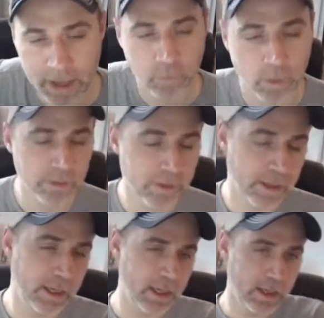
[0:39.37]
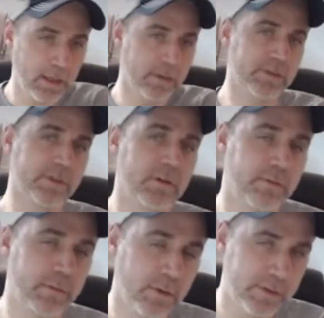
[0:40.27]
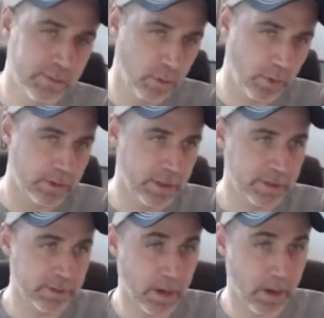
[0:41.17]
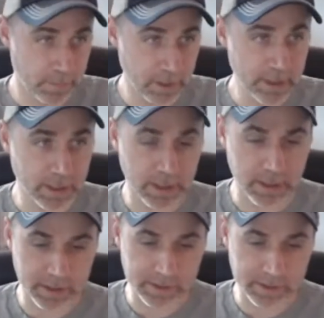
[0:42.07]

And one of the key sort of most important things about media